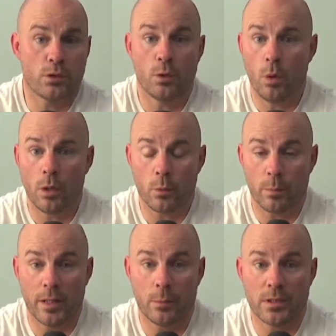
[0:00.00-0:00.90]
to work with
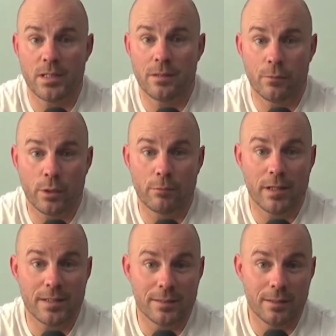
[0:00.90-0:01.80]
me, which is the very
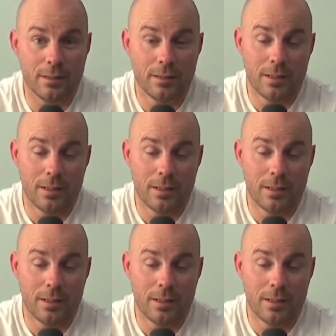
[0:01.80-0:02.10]
reason that